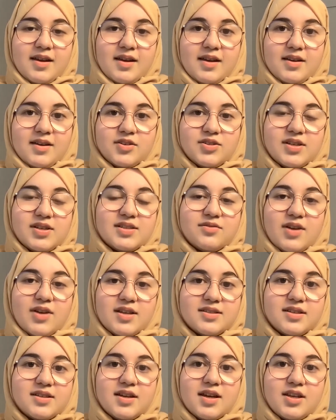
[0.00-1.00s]
She's
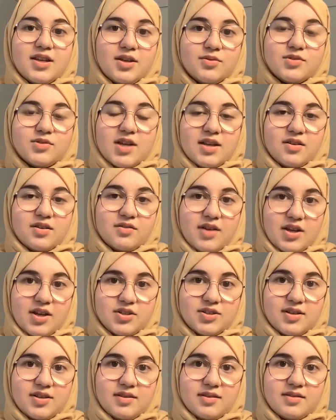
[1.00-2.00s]
raising a new
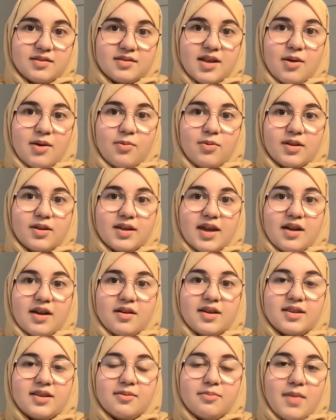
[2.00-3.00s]
generation that will
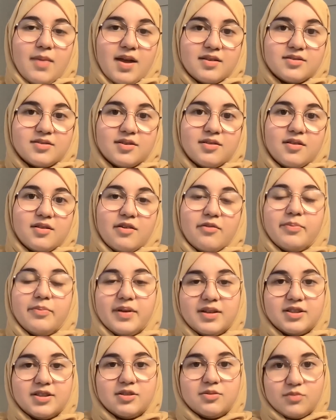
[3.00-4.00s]
carry the mantle of
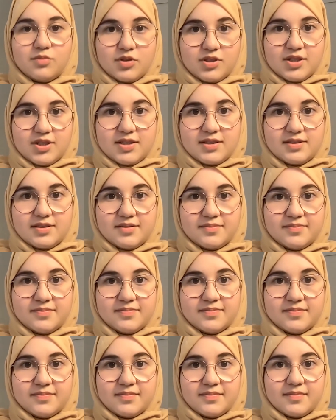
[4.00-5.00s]
building bridges.
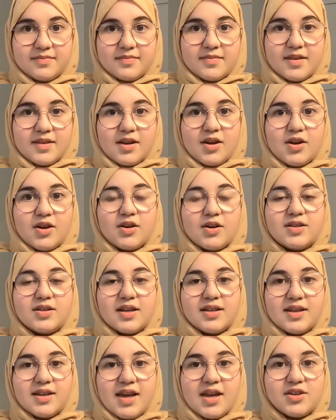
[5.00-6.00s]
Her
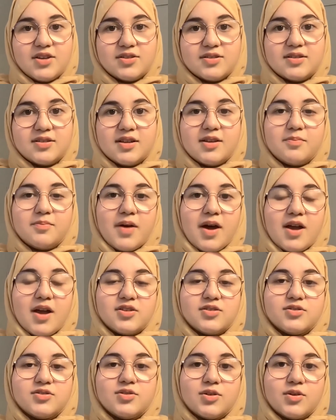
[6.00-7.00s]
dedication and
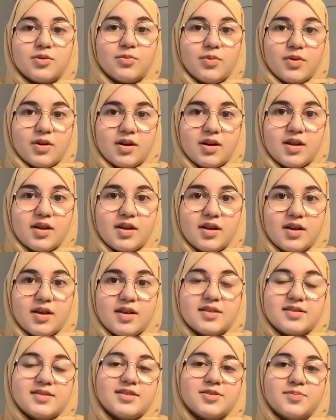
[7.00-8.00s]
passion to her work
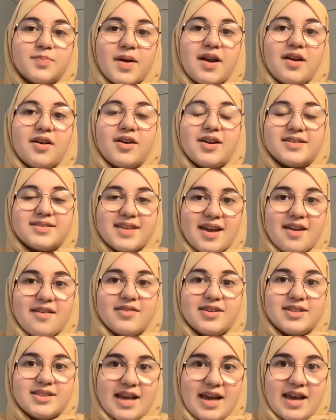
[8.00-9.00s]
is inspiring us
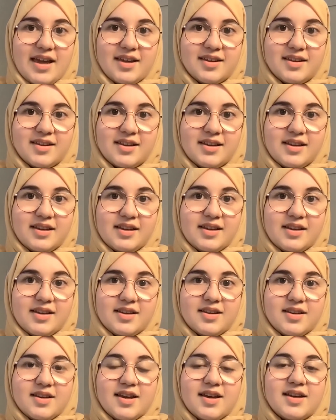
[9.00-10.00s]
every day.
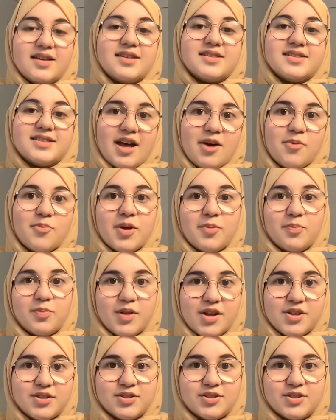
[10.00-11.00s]
It is now my
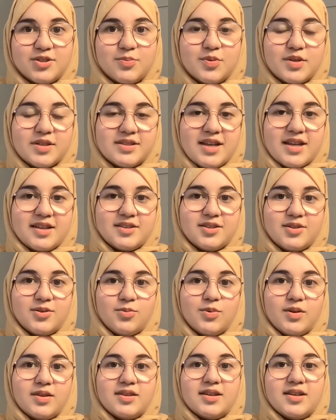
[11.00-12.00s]
pleasure to present you
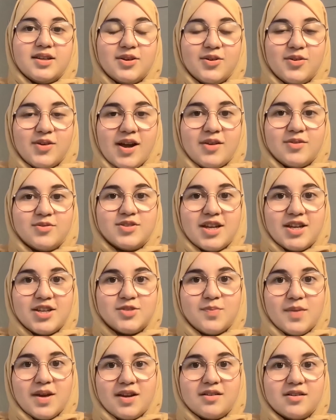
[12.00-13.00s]
with the NewGround
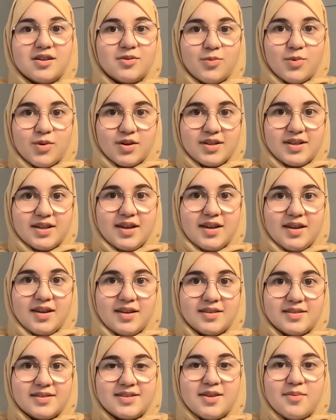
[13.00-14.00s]
Changemaker awardee,
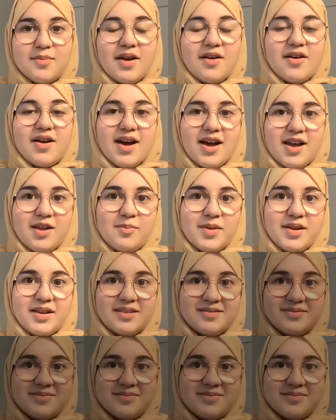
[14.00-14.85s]
Samara Hutman.